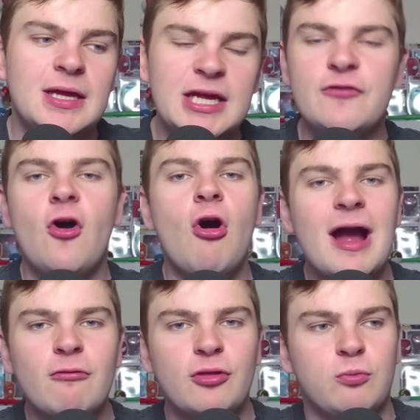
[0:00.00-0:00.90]
If I
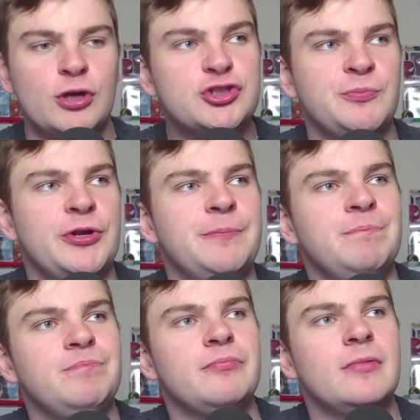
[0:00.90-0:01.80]
was Richmond
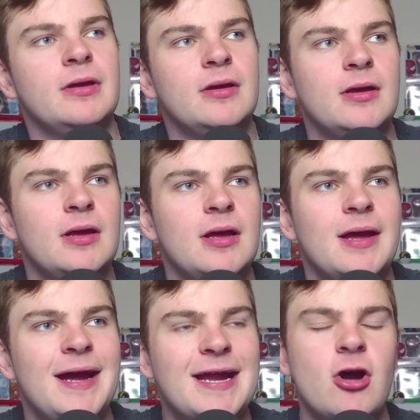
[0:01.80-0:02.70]

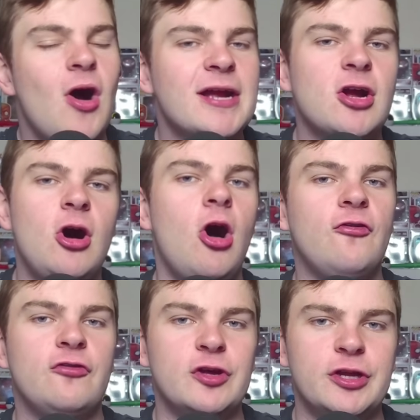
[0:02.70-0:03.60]
and I got
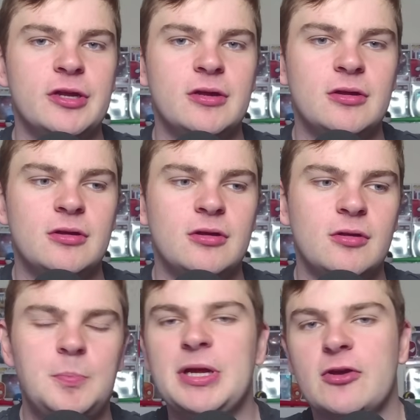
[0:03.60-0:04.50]
offered
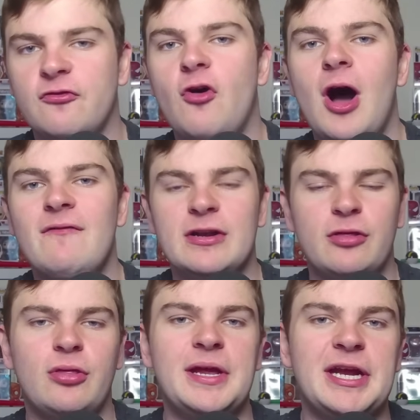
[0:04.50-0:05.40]
pick 5 and
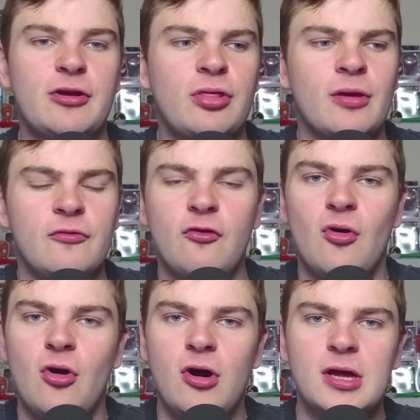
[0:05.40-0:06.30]
6
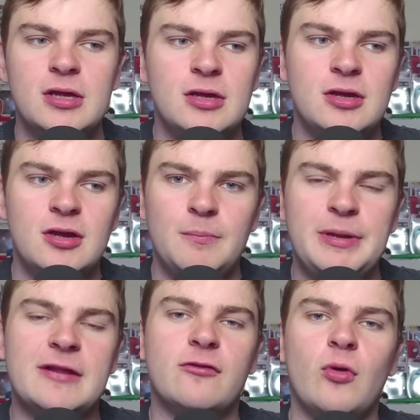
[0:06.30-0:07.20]
for
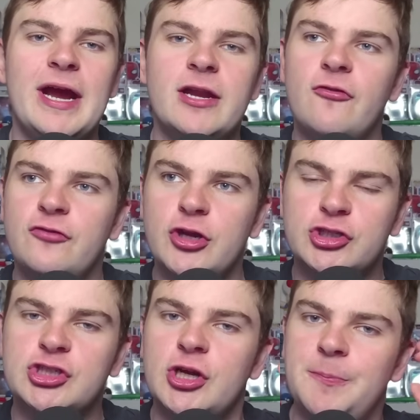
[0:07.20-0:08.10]
pick 3 and a
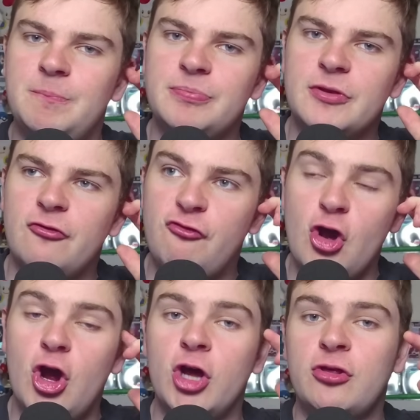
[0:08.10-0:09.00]
future
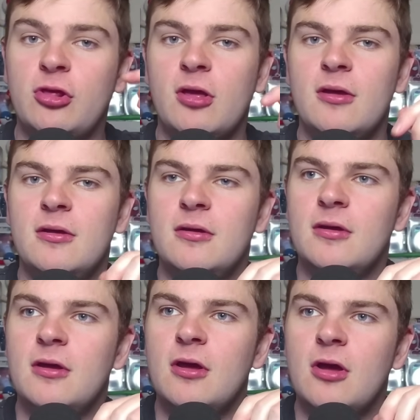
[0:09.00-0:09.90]
first,
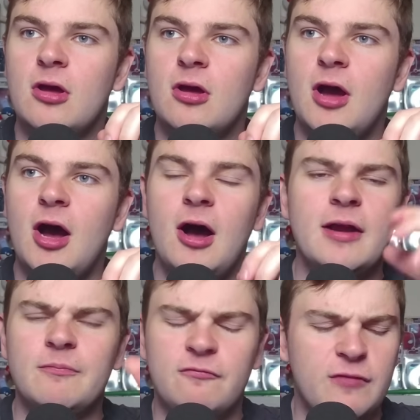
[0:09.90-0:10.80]

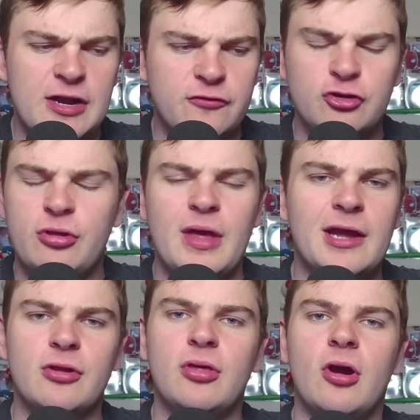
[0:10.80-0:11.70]
and a future
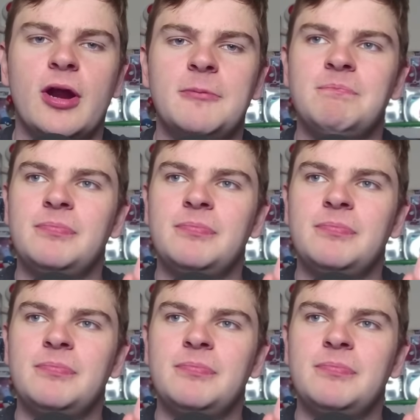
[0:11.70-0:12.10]
second, sorry,